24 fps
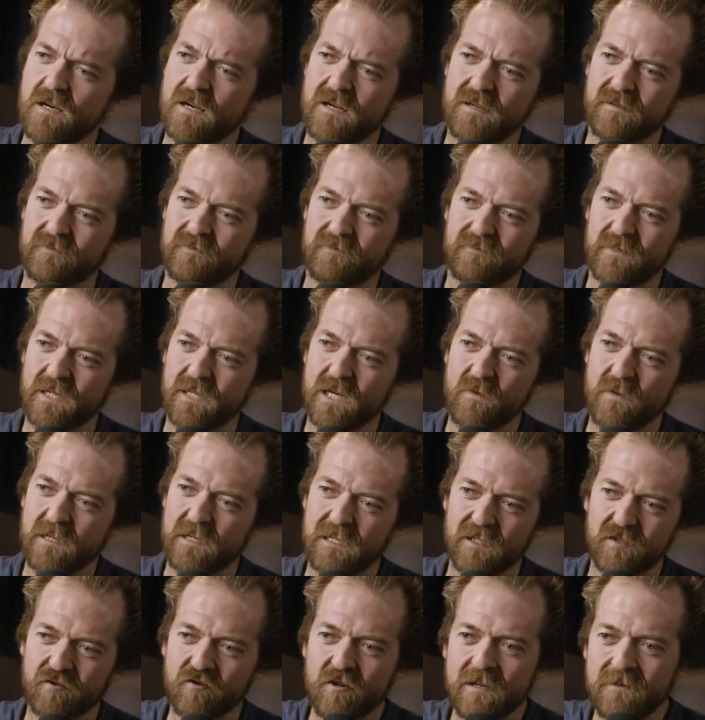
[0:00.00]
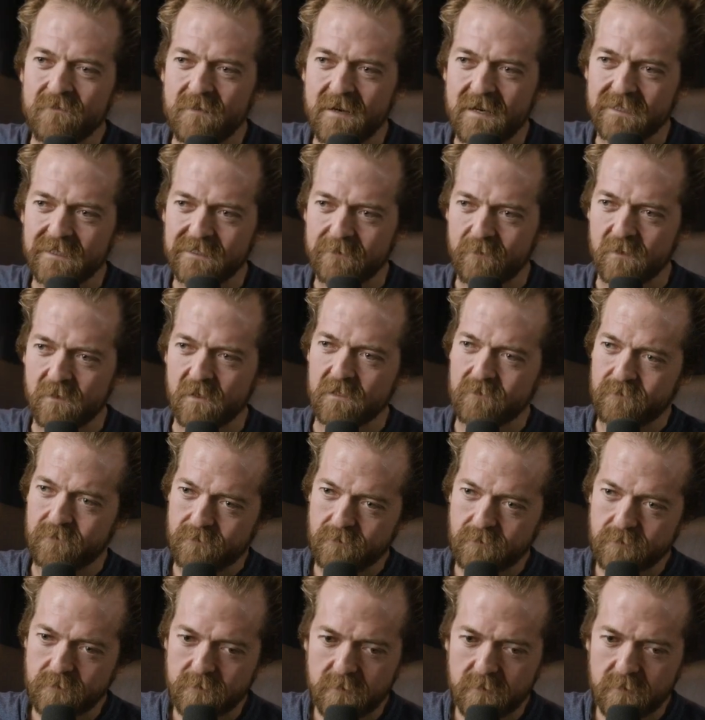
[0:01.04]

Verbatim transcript: I don't go out and drink much, but